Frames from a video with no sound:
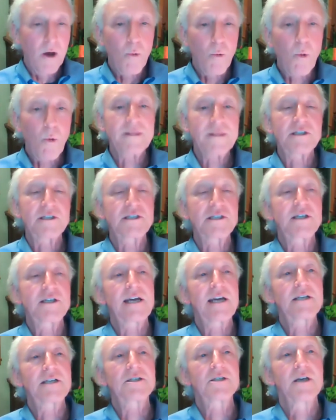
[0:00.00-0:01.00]
what the
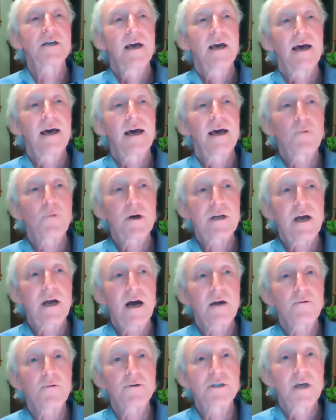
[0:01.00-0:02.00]
states and what
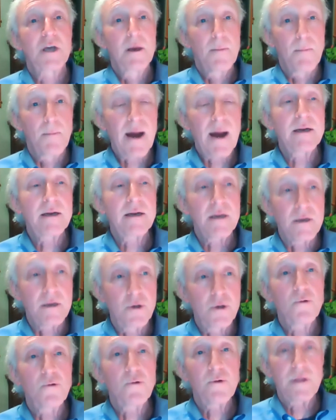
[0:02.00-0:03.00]
Congress might
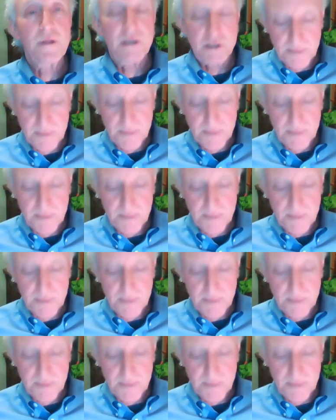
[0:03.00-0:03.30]
do with this